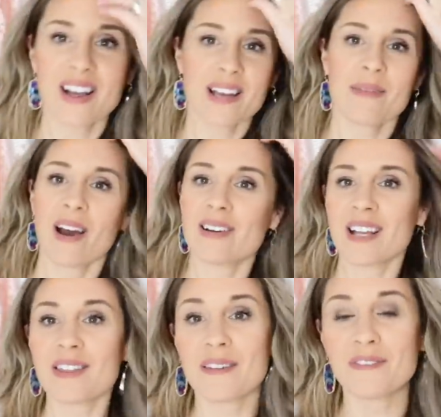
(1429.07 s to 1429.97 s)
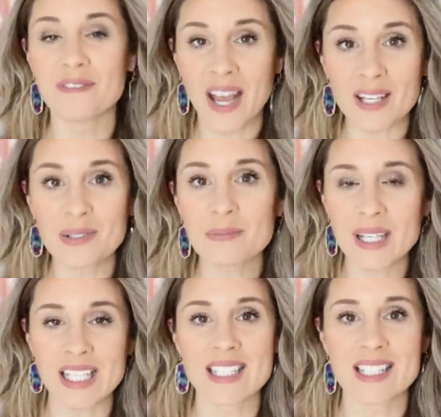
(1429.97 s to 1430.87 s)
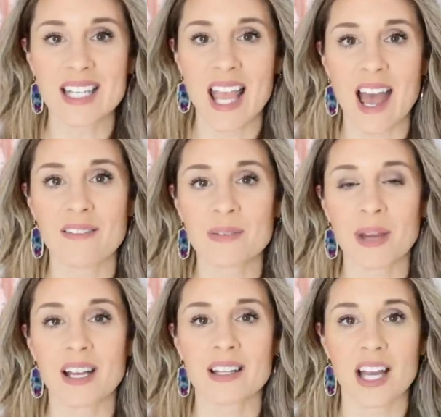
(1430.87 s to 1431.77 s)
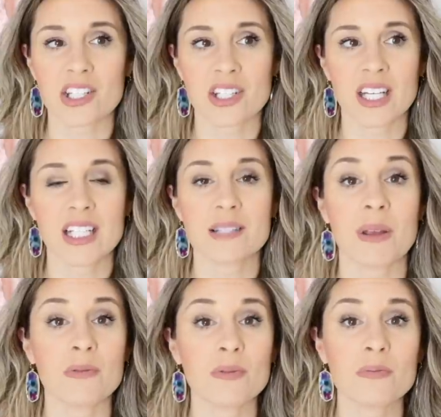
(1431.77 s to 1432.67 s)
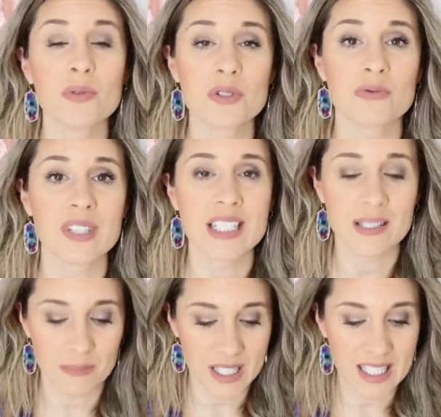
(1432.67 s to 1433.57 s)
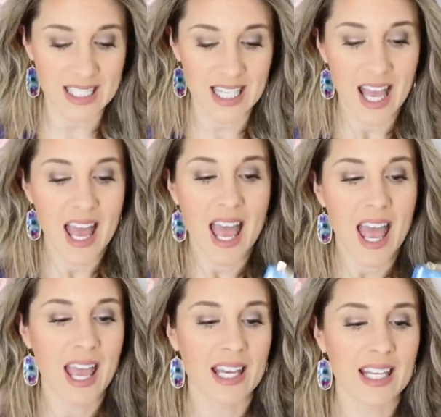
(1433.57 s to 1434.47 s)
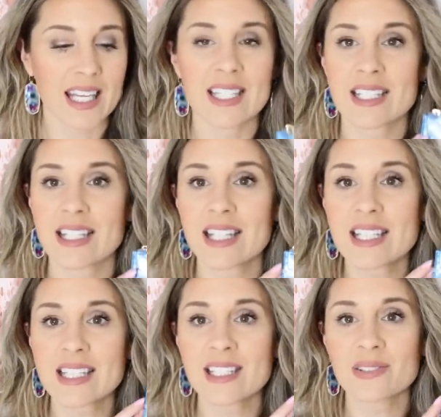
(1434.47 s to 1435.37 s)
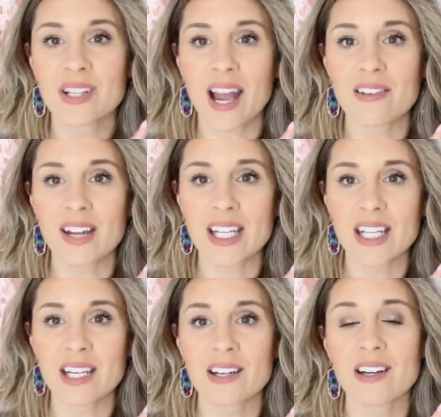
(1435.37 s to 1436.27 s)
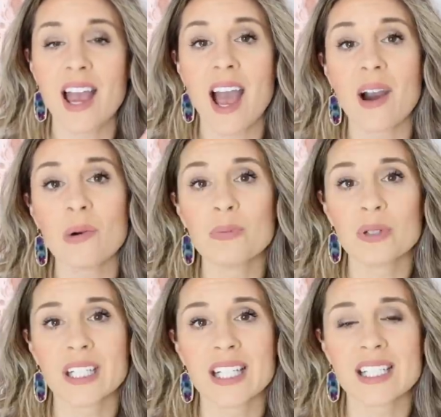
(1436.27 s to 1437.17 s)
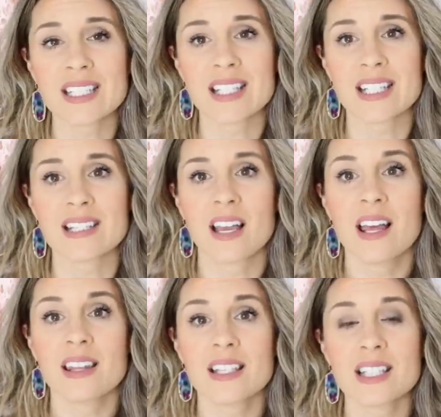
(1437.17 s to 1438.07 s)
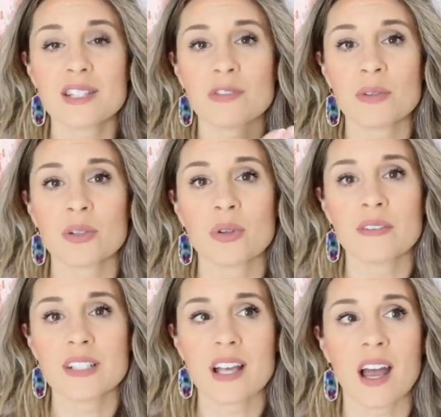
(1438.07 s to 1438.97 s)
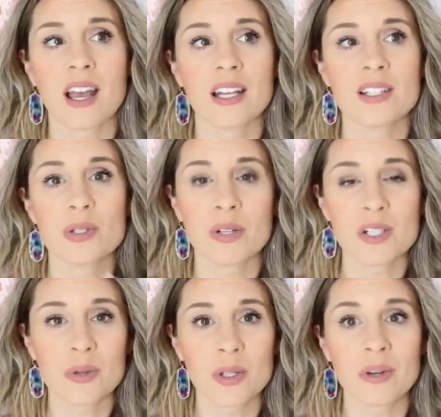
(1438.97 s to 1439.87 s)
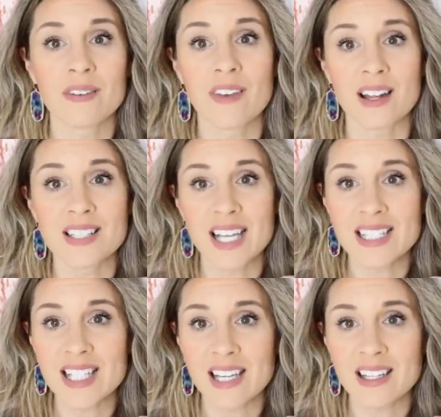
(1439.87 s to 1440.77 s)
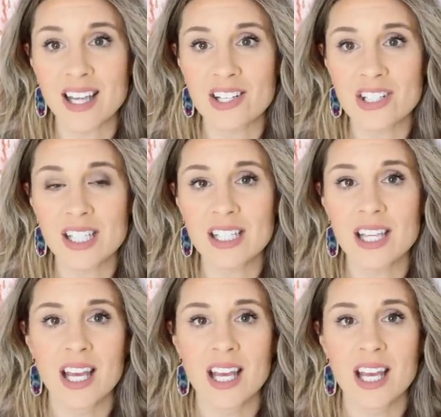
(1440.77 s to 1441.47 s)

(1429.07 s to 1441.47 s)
about the final piece that I have in my collection, and it's my most recent piece, and it is this little guy right here. How pretty is this? This is from the Louis Vuitton 2021 Valentine's Day collection.